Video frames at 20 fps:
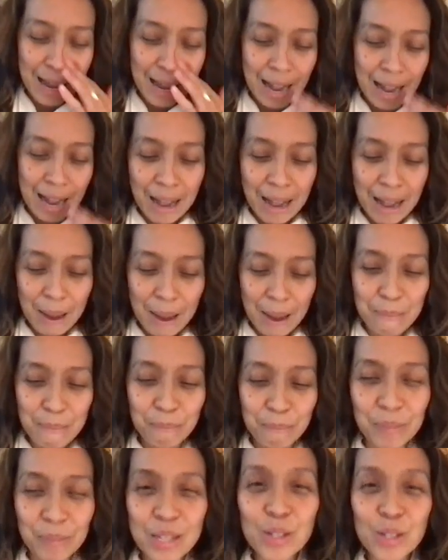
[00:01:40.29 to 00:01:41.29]
Um,
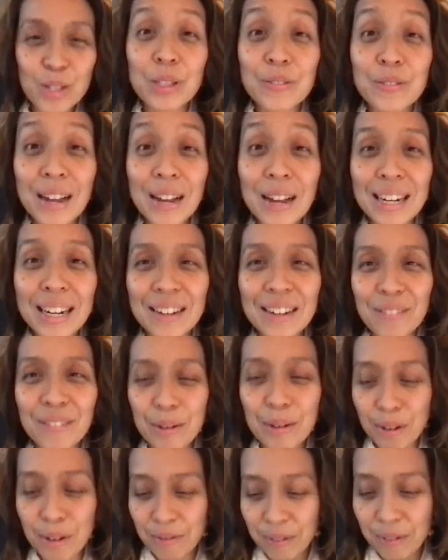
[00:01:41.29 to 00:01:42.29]
so it's fun, fun,
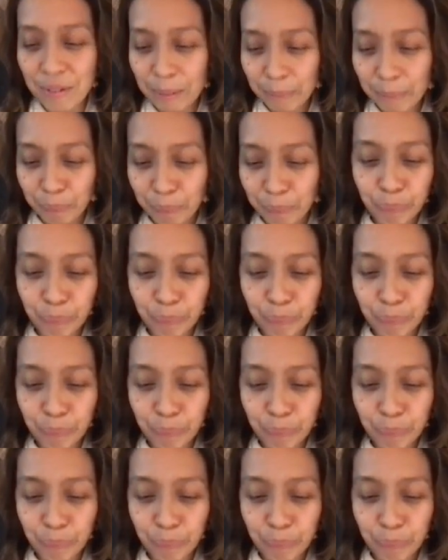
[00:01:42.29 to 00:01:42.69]
fun, fun.